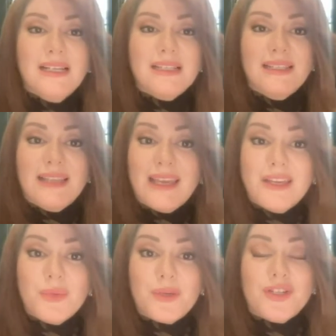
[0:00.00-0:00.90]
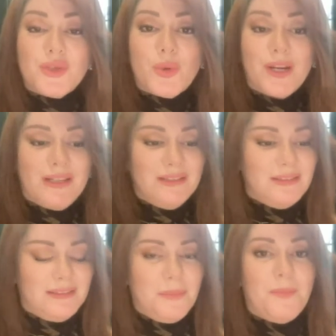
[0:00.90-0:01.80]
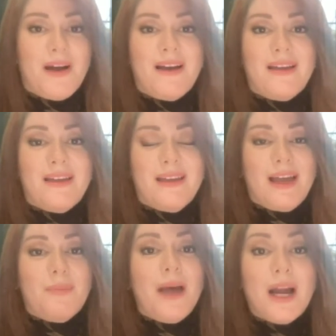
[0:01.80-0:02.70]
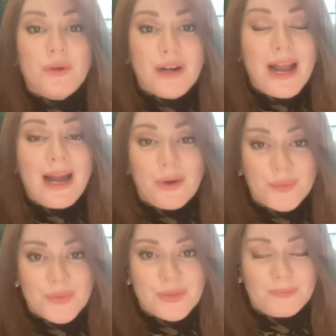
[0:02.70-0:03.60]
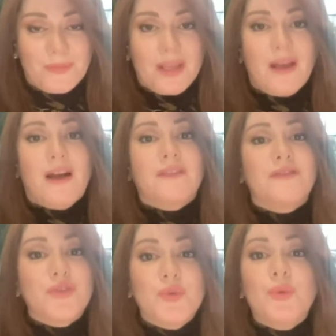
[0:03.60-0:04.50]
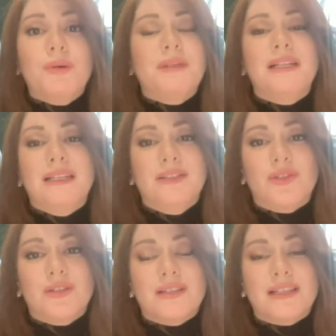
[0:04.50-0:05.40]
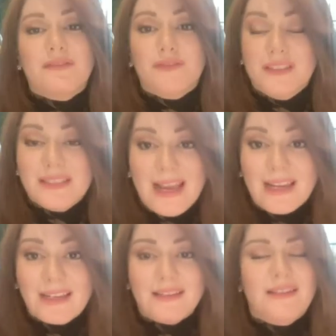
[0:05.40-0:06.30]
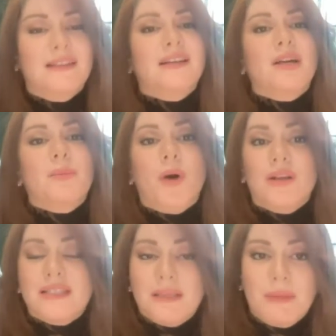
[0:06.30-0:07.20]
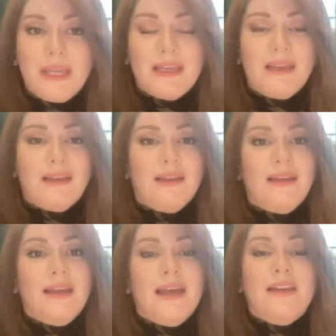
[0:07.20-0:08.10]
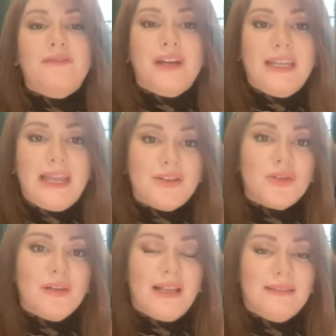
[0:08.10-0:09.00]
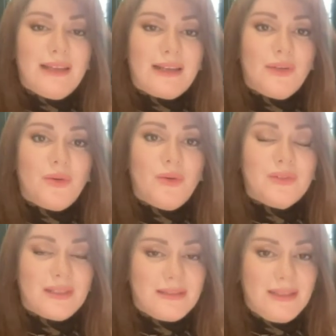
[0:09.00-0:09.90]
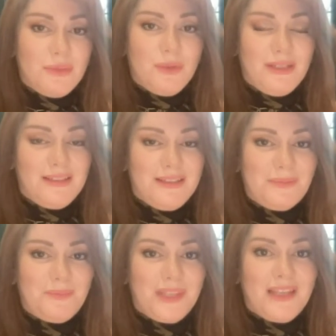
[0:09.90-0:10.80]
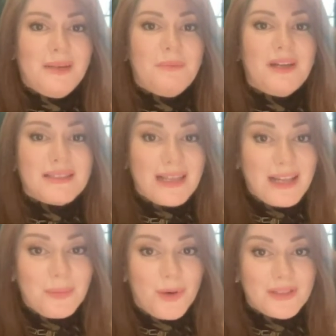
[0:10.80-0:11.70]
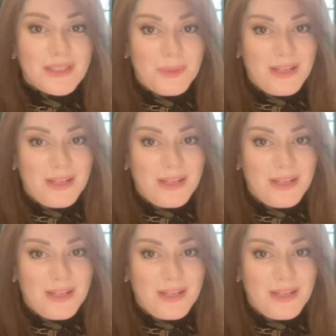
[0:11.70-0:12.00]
Today, we're joined by a powerhouse of two women leaders in fintech, policymaking, and financial and technical sustainability, Marcela Ponce